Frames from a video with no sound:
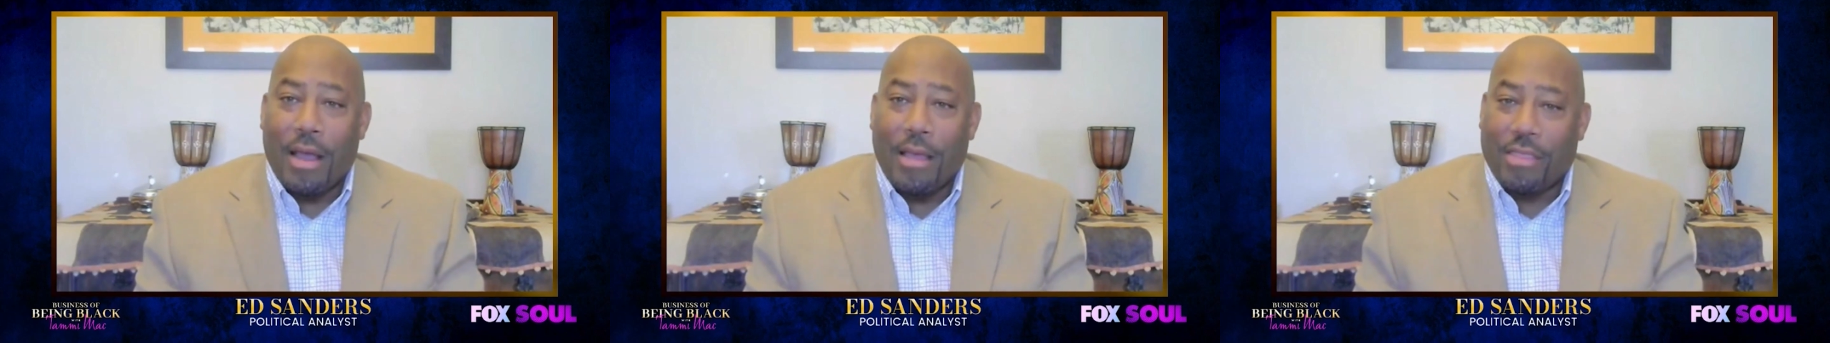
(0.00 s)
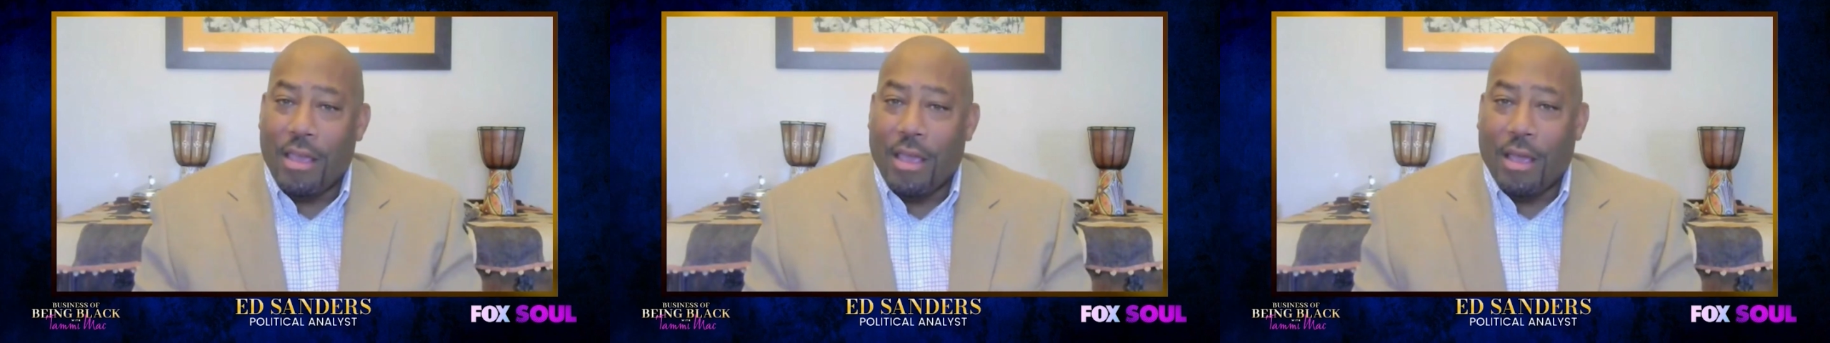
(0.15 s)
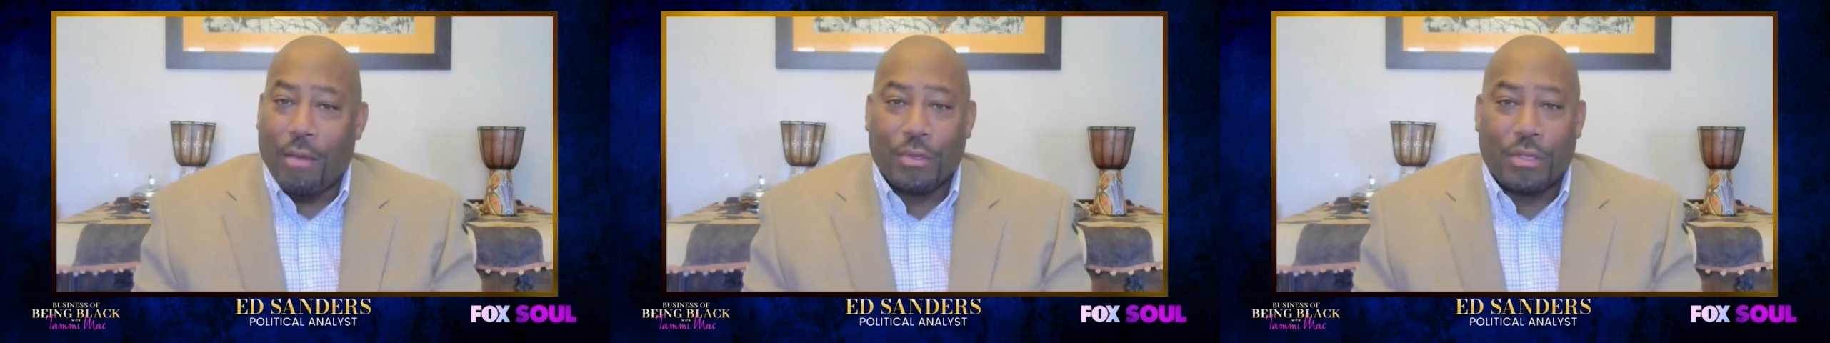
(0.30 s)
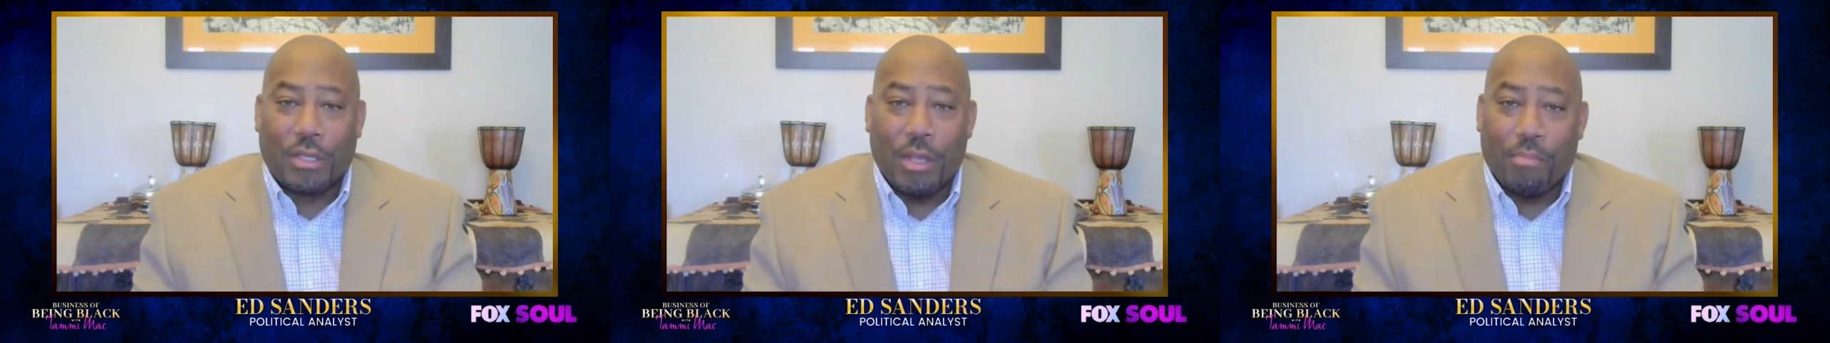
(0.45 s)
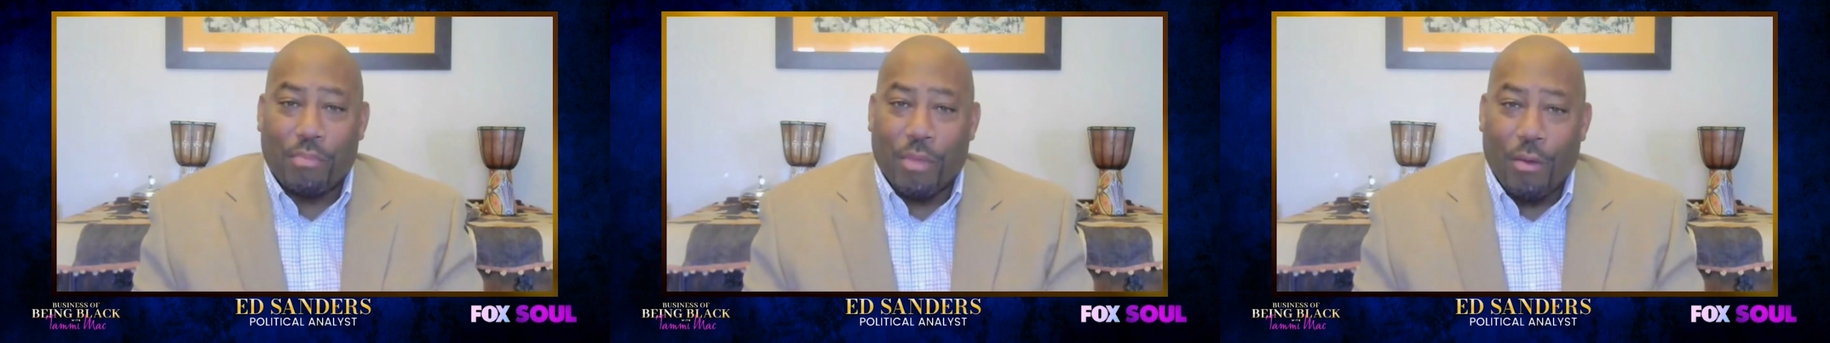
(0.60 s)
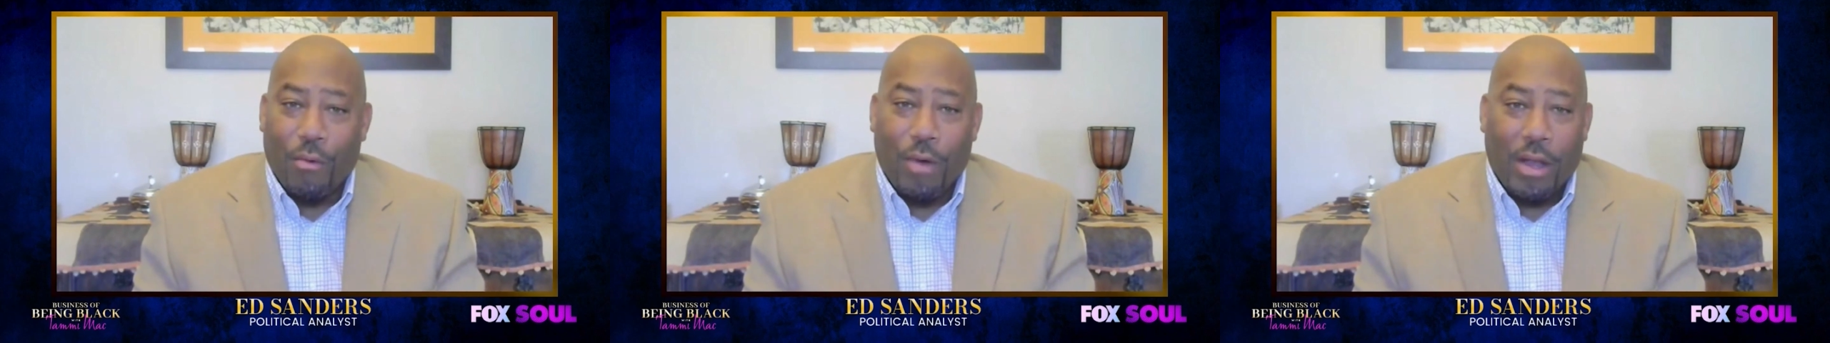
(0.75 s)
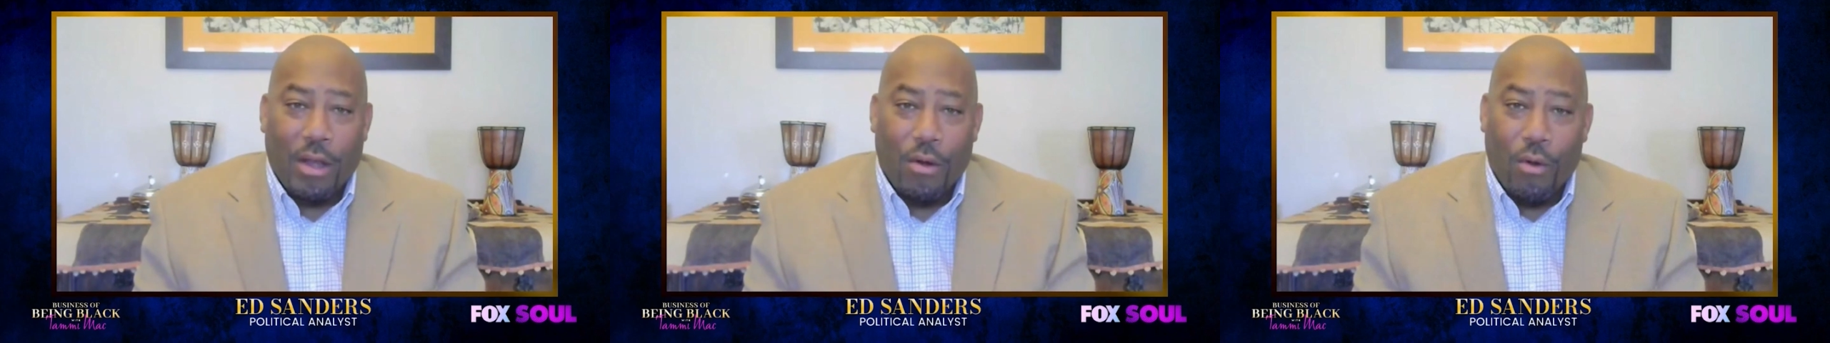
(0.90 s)
And I think it was
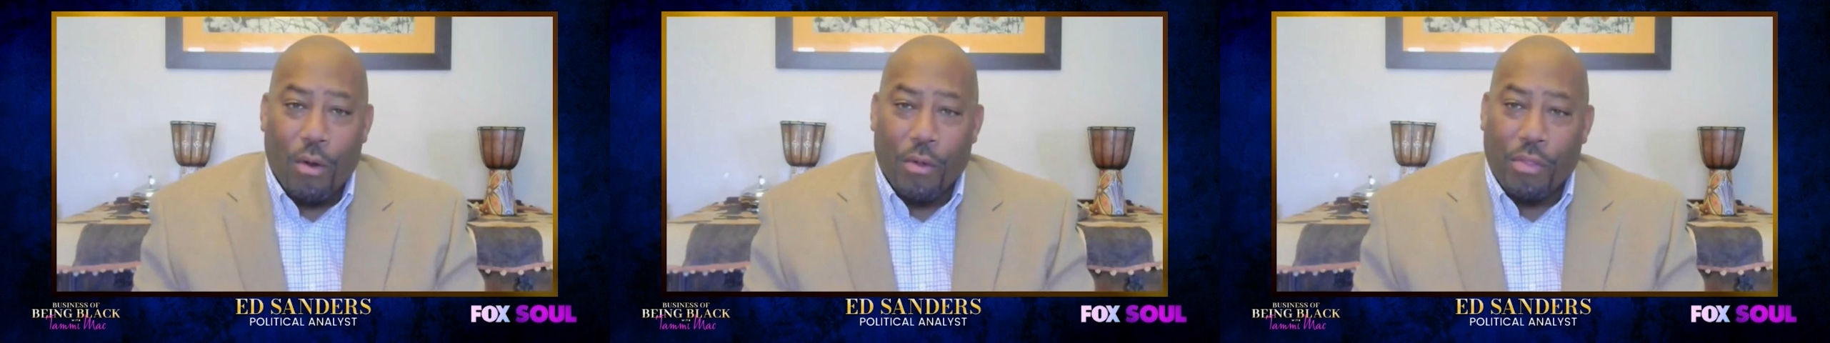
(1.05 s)
something, what,